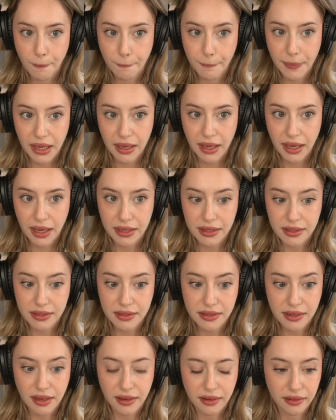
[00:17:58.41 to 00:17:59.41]

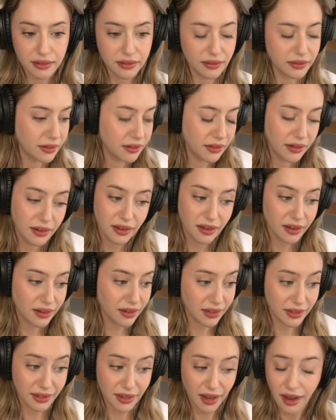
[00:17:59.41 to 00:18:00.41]
and
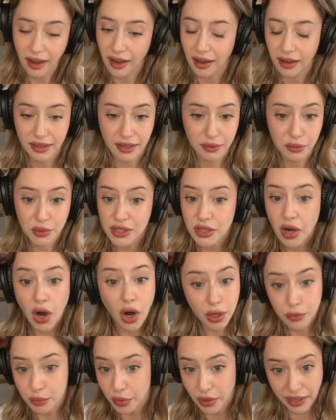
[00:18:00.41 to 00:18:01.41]
yeah, it was
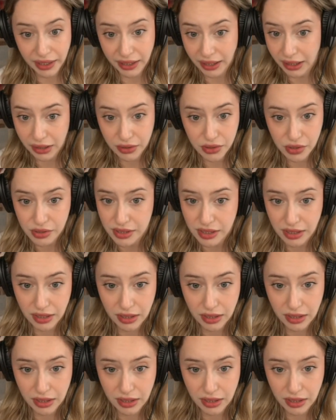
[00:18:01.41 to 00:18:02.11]
heartbreaking to see.